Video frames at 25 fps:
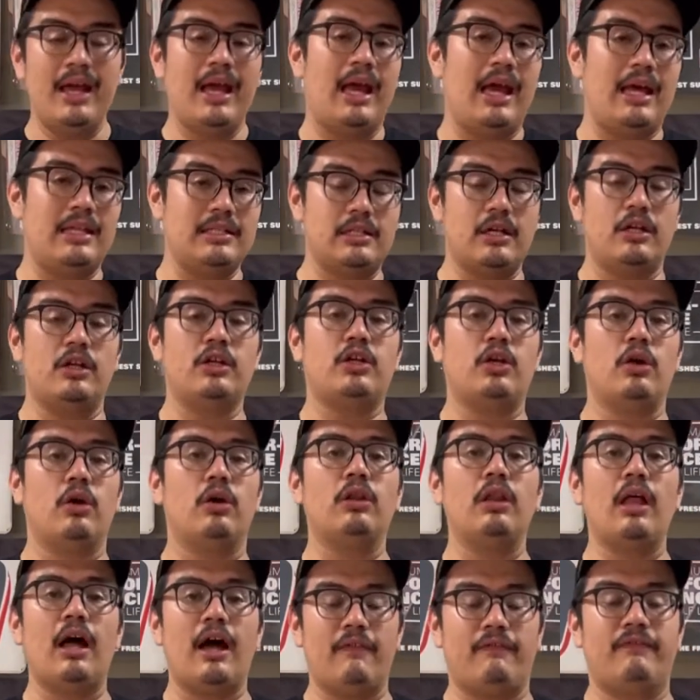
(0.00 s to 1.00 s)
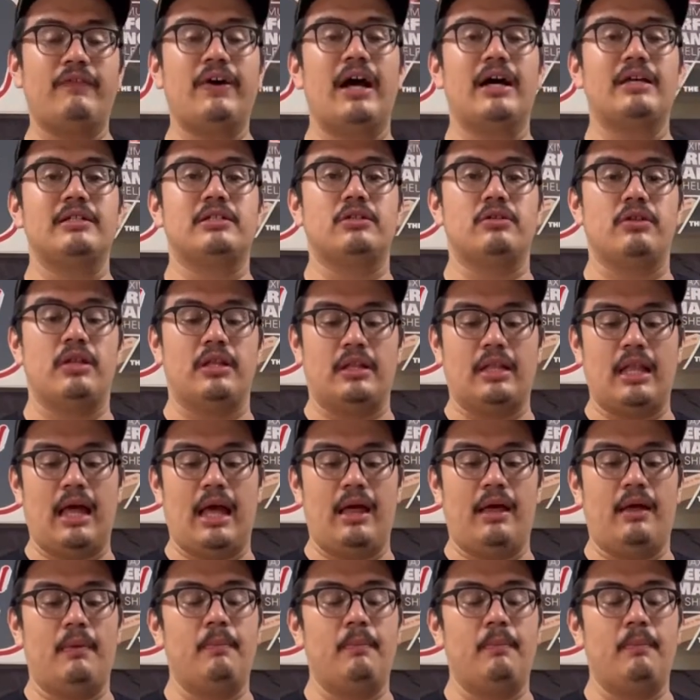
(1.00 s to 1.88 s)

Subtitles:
it's going to cure a lot faster than that.